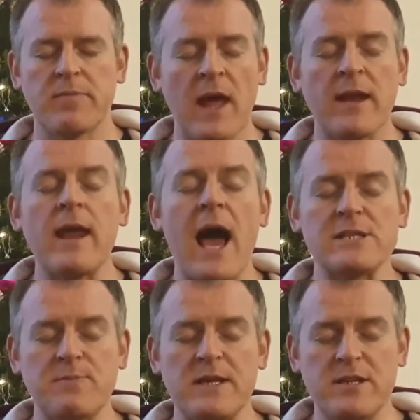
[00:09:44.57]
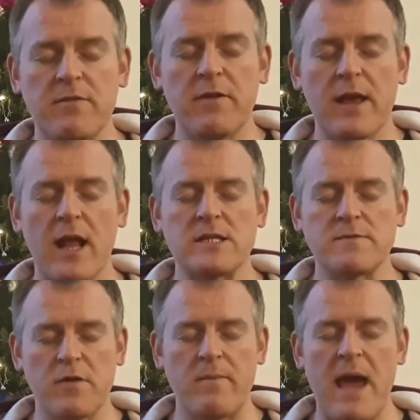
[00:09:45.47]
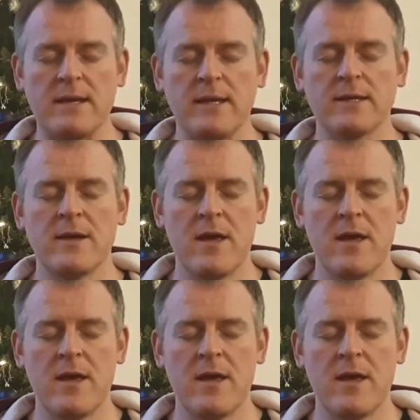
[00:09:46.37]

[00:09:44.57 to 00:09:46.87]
and it has been difficult for many.